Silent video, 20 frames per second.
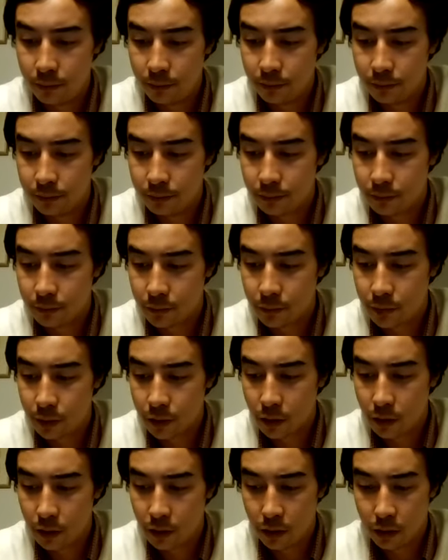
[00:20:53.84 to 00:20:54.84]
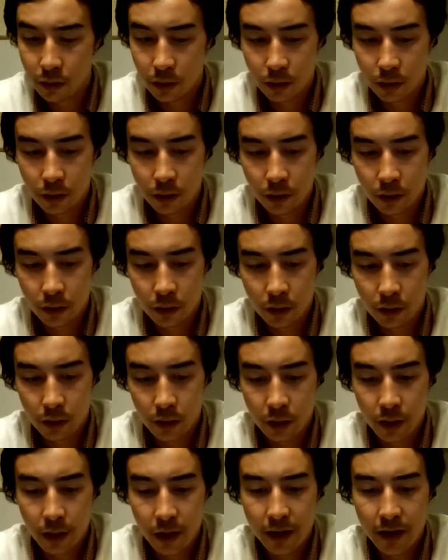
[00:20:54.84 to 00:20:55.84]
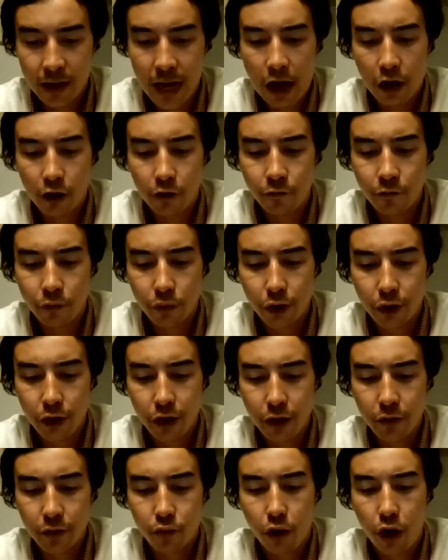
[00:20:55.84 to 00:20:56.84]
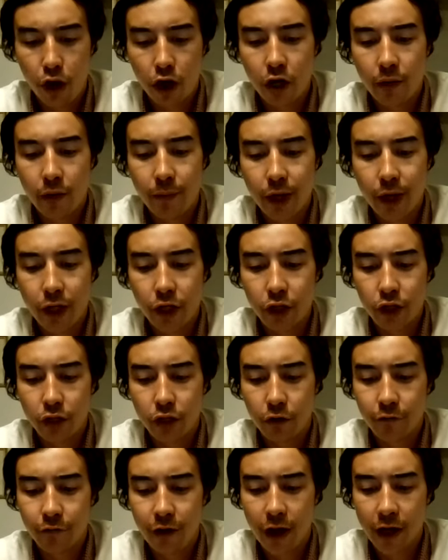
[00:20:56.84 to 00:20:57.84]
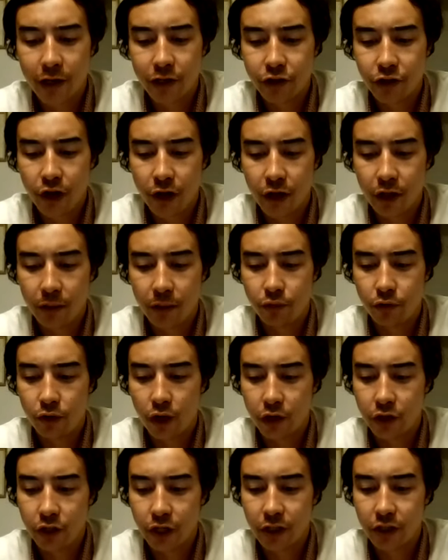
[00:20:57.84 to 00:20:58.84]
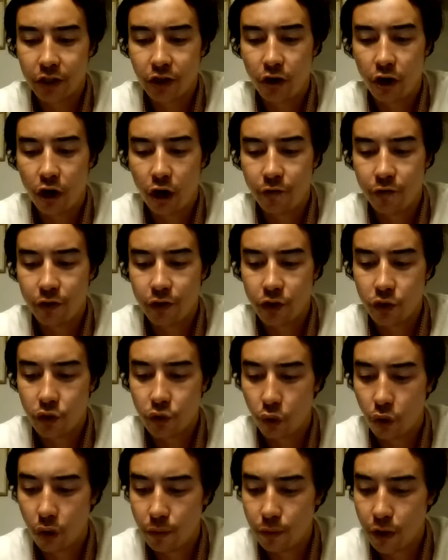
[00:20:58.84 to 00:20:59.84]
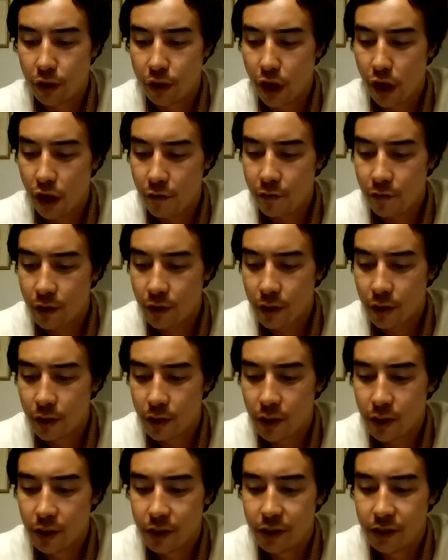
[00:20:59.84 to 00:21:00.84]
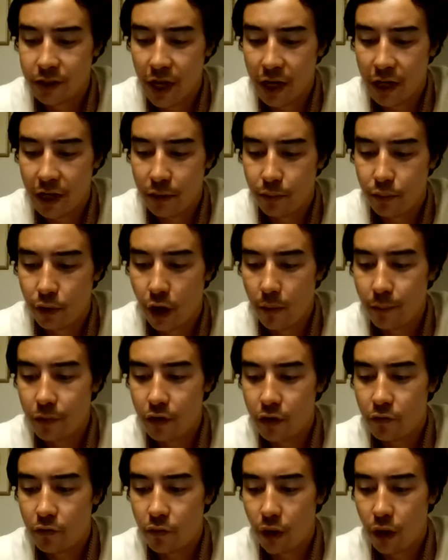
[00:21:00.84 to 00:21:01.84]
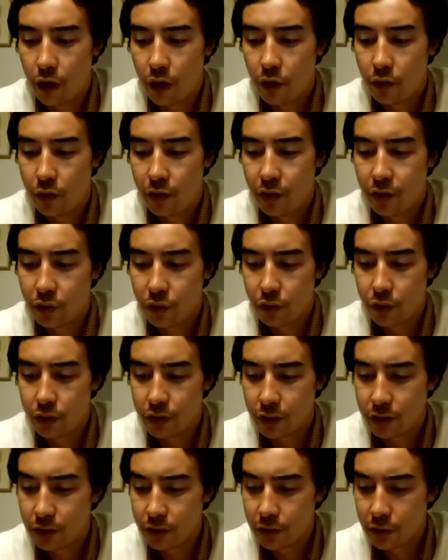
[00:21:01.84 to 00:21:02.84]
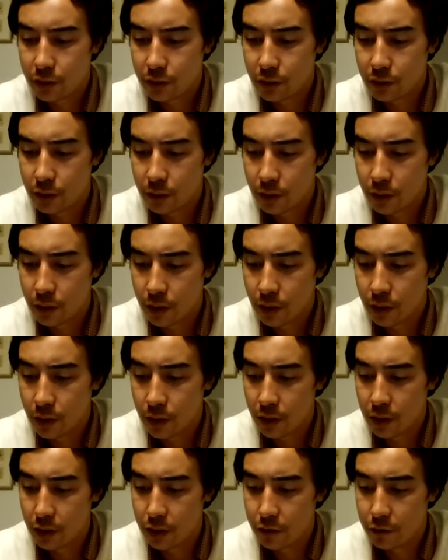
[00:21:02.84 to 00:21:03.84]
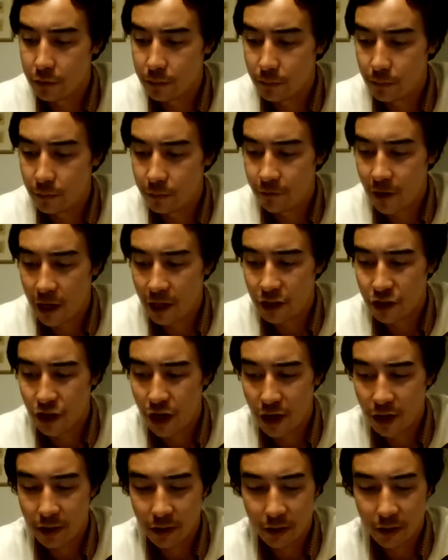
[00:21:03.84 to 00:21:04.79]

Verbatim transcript: in California, water managers are fast tracking projects to harvest storm runoff. State Department of Water Resources is fast